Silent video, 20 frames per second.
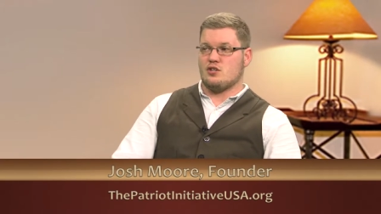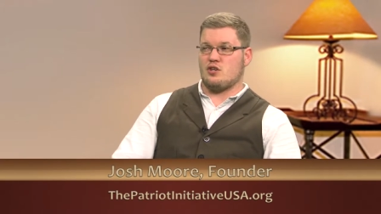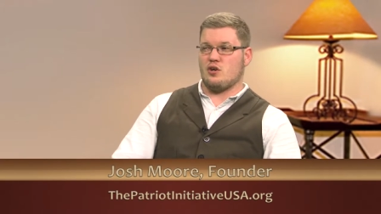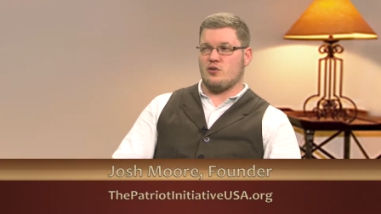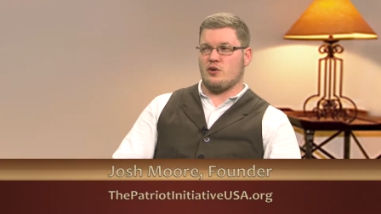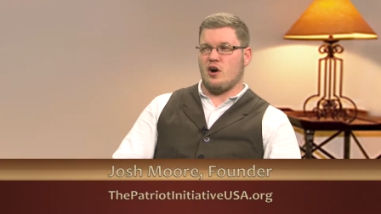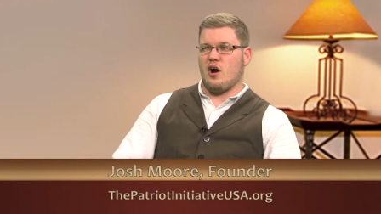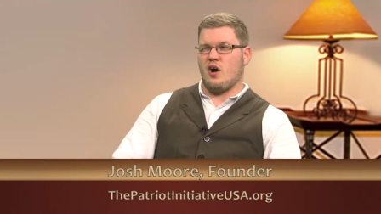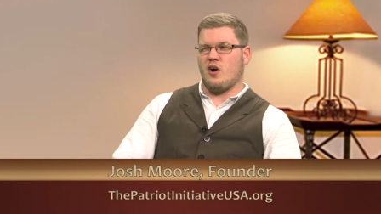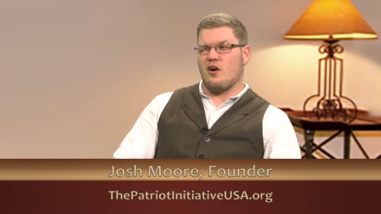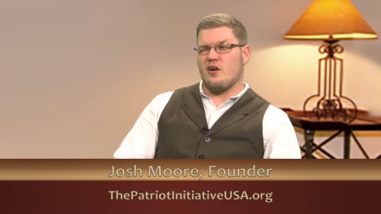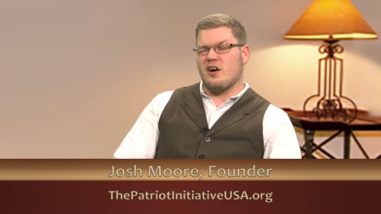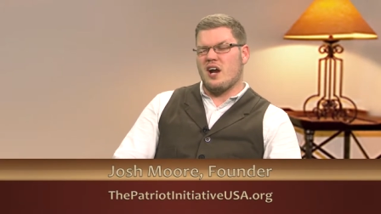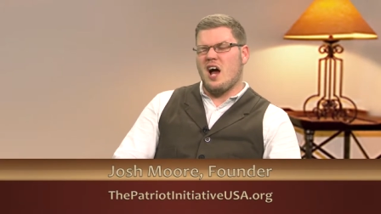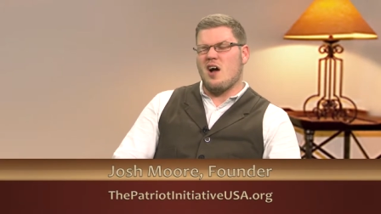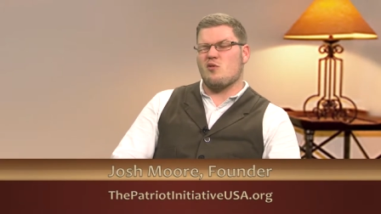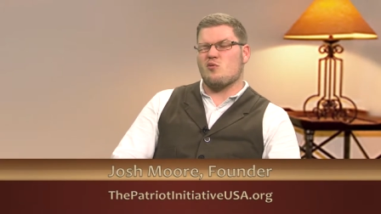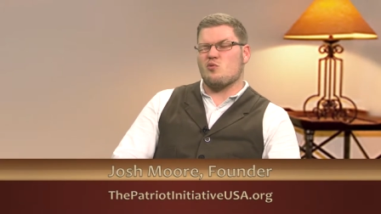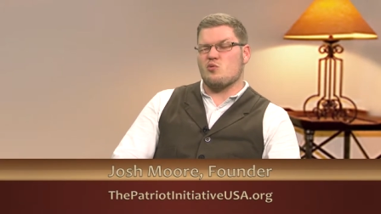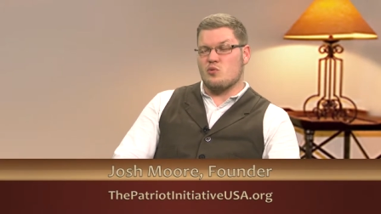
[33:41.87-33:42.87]
So there are
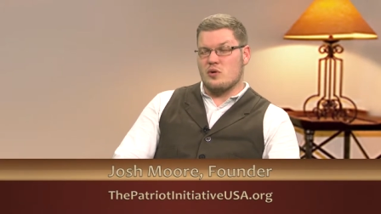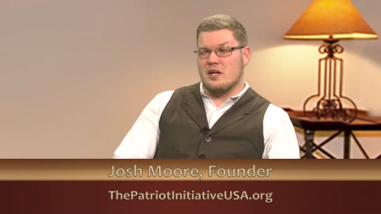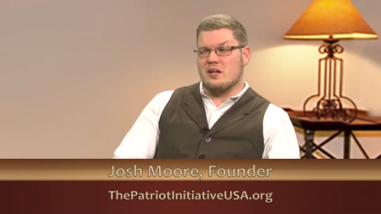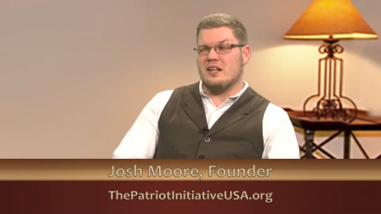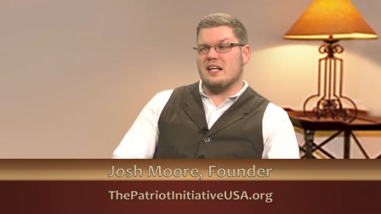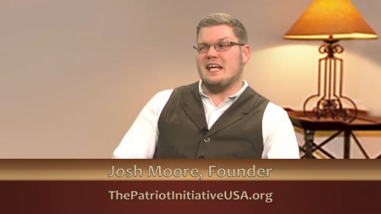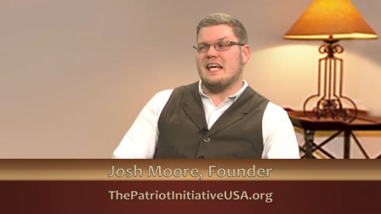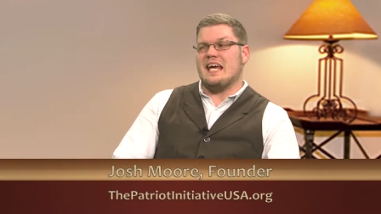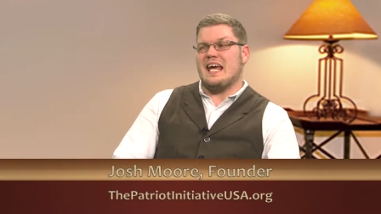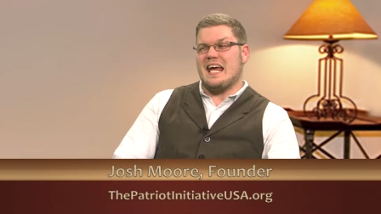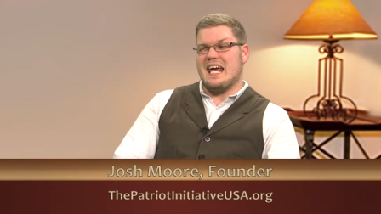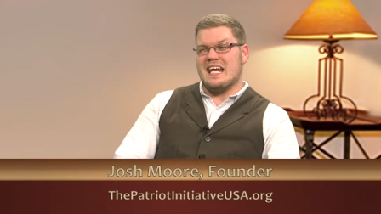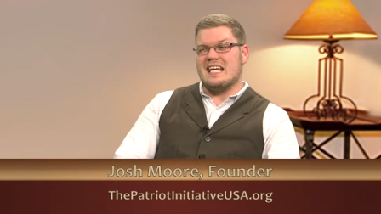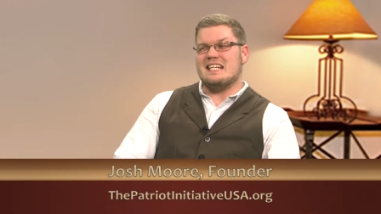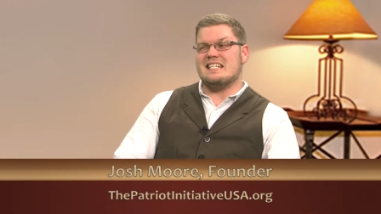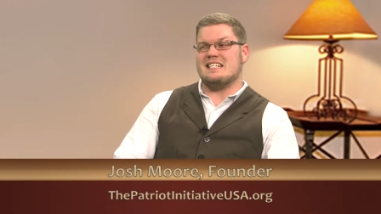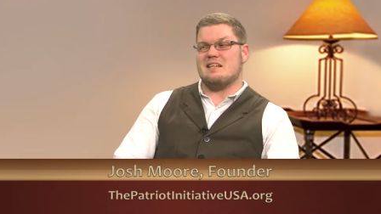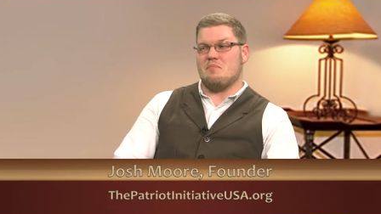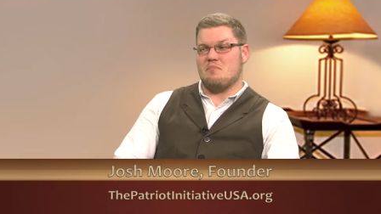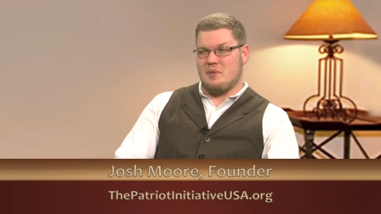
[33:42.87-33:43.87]
not really
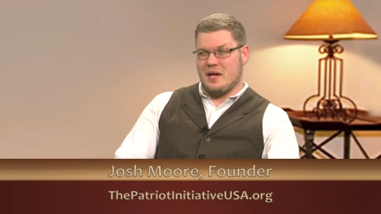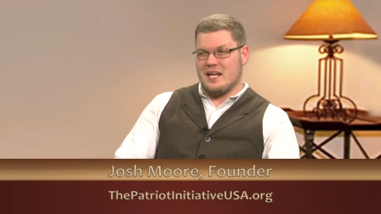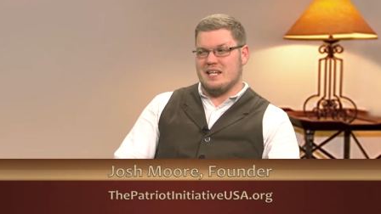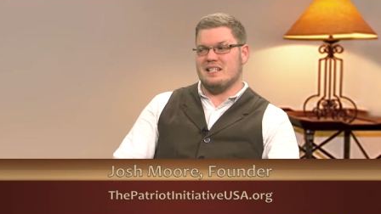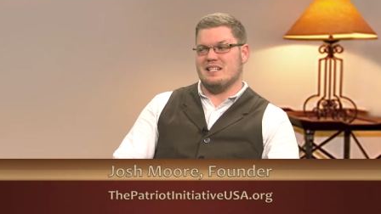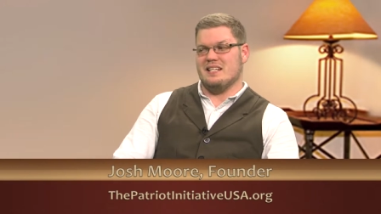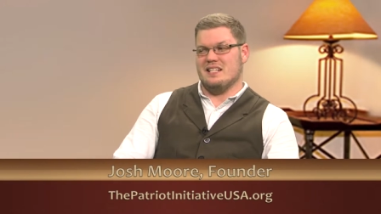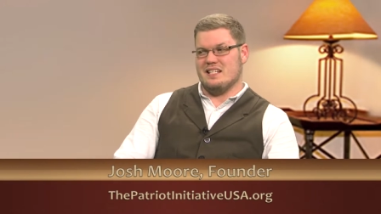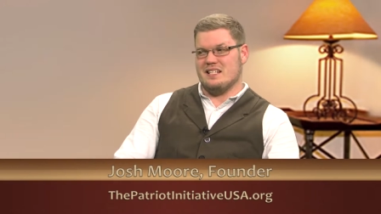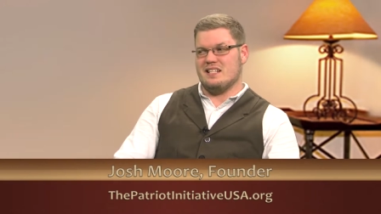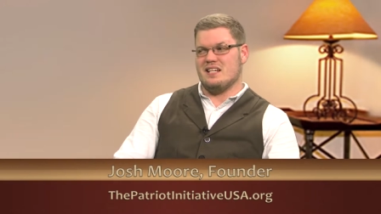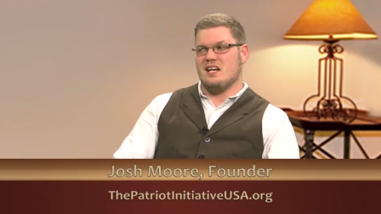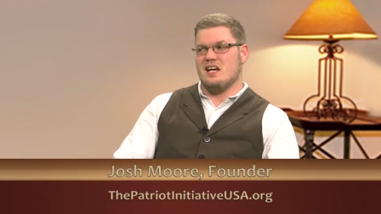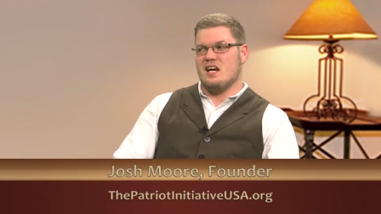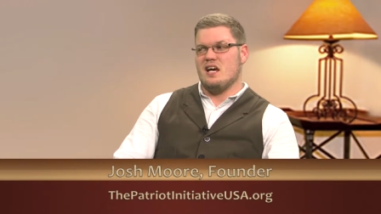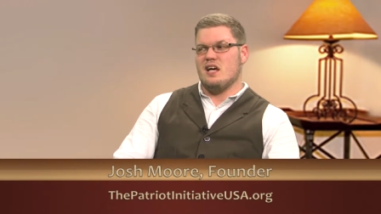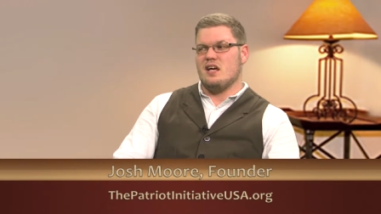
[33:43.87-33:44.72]
independent.